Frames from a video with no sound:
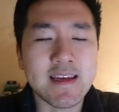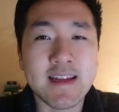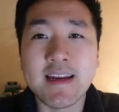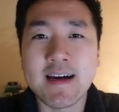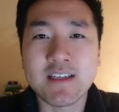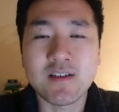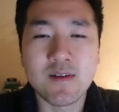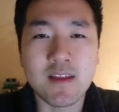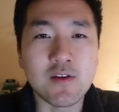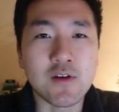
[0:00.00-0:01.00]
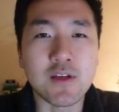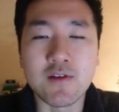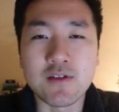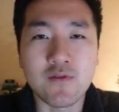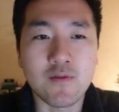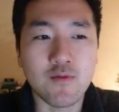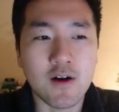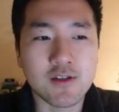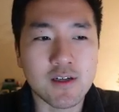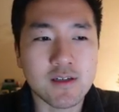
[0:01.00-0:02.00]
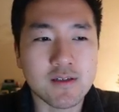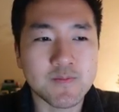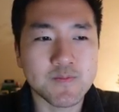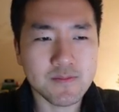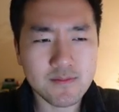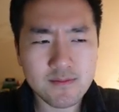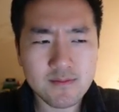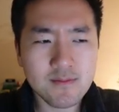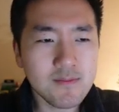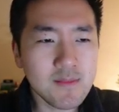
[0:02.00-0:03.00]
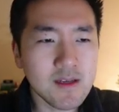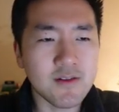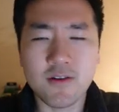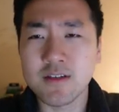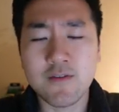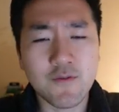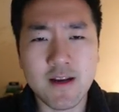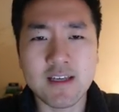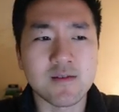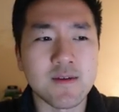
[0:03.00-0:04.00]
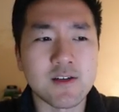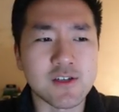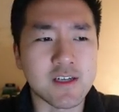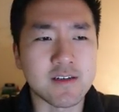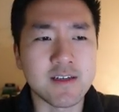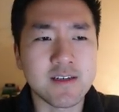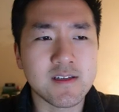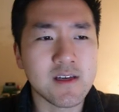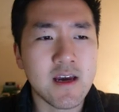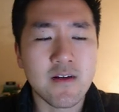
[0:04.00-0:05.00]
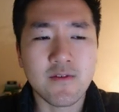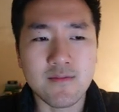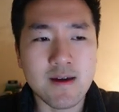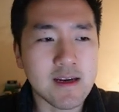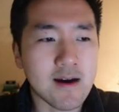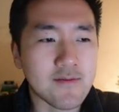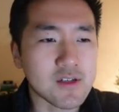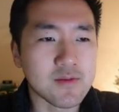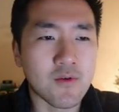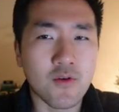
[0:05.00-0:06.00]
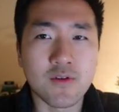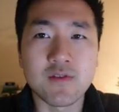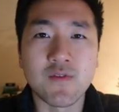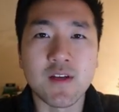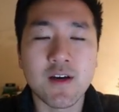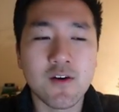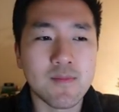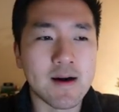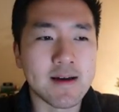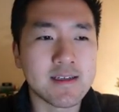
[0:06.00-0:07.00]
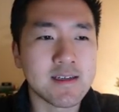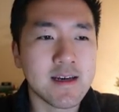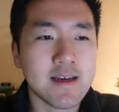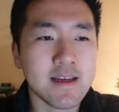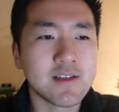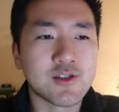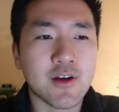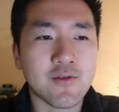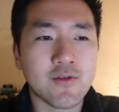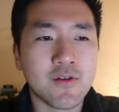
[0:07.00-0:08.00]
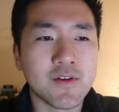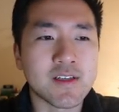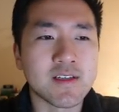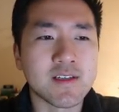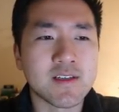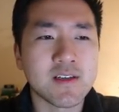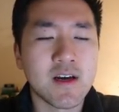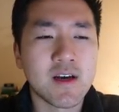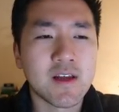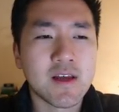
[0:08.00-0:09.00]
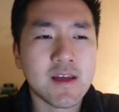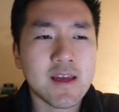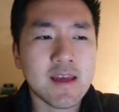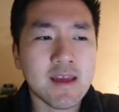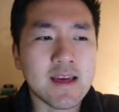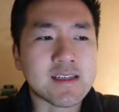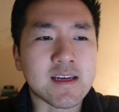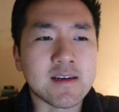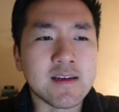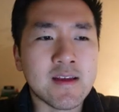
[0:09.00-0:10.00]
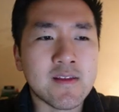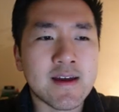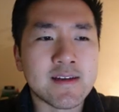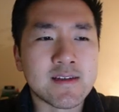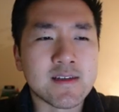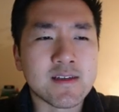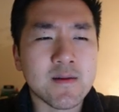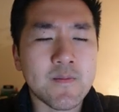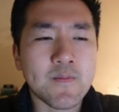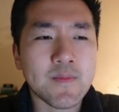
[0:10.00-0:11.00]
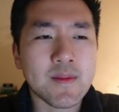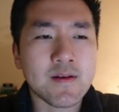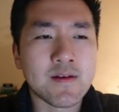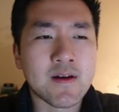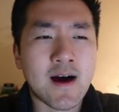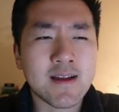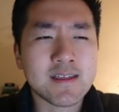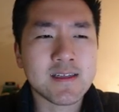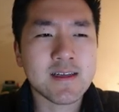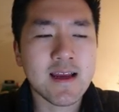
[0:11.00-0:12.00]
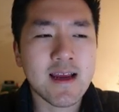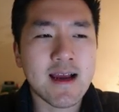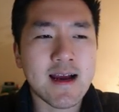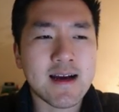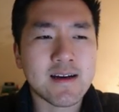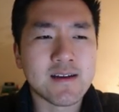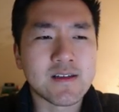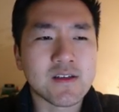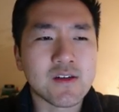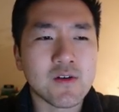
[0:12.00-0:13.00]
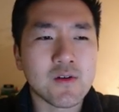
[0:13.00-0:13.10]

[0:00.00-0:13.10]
estimate that you can use for the project. There are different estimation techniques. We may cover some more in this video, but in general, this is a technique that is not as